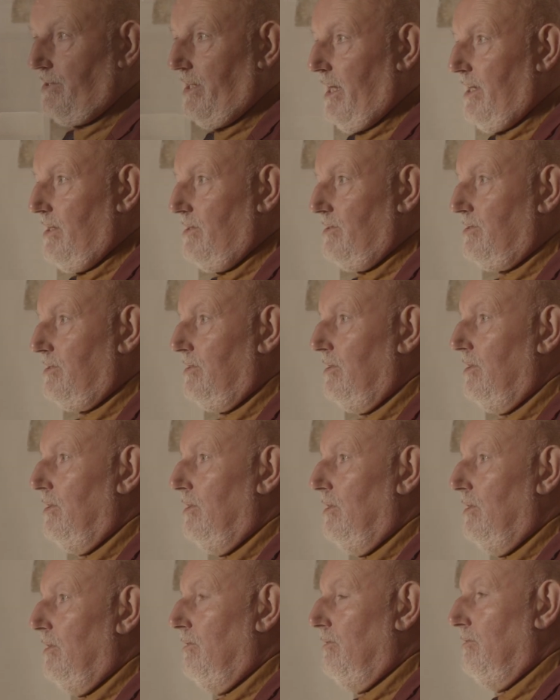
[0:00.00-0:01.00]
days,
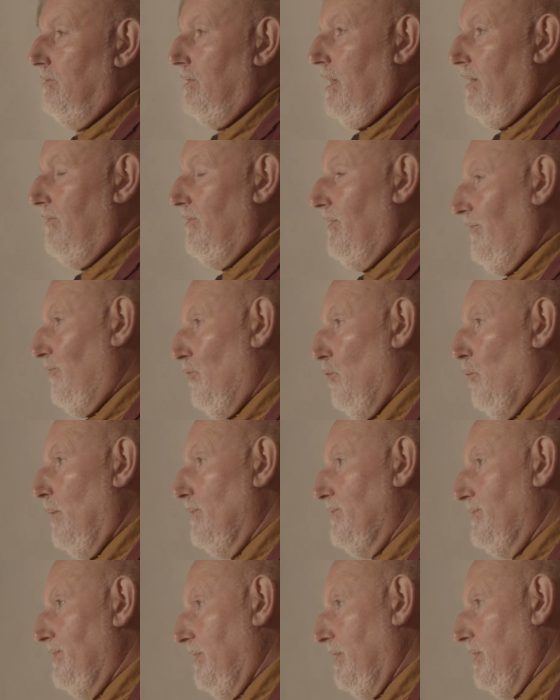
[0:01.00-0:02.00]
even if you
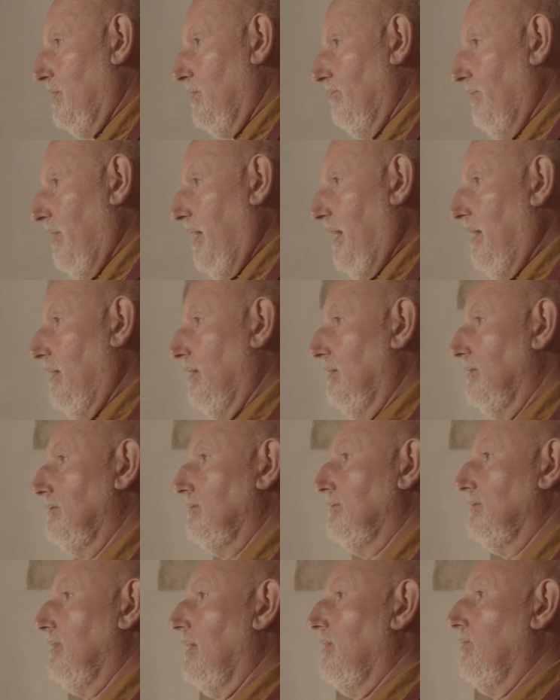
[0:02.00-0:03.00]
wanted a career
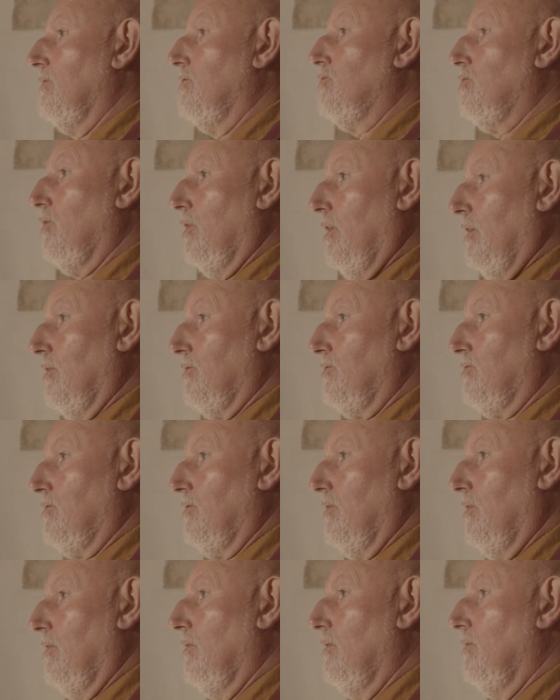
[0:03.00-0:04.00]
in the church,
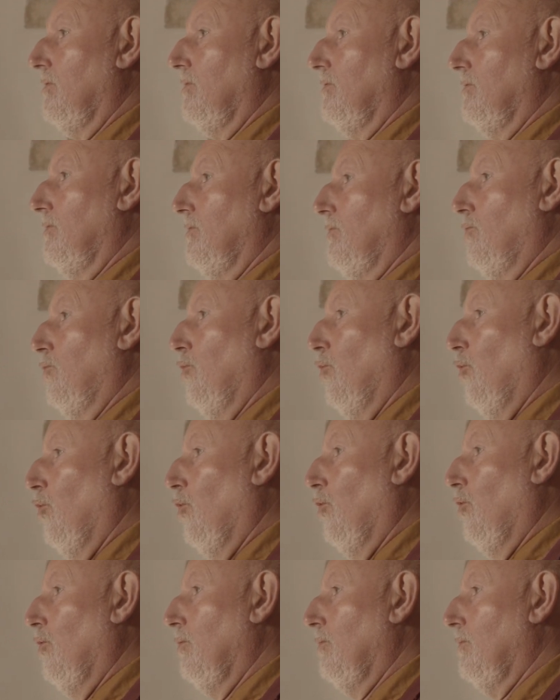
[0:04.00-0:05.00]

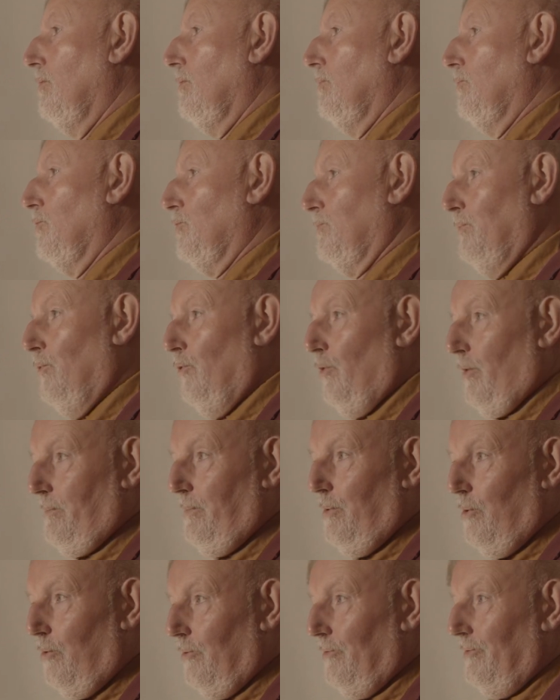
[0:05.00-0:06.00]
law was more
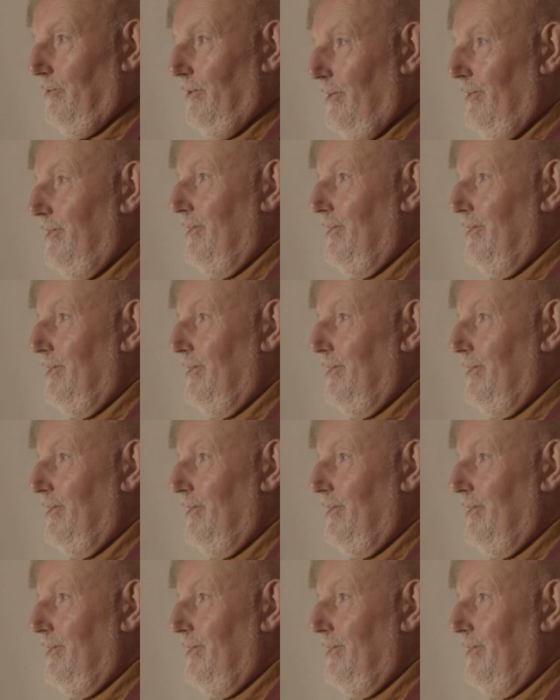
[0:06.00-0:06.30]
important than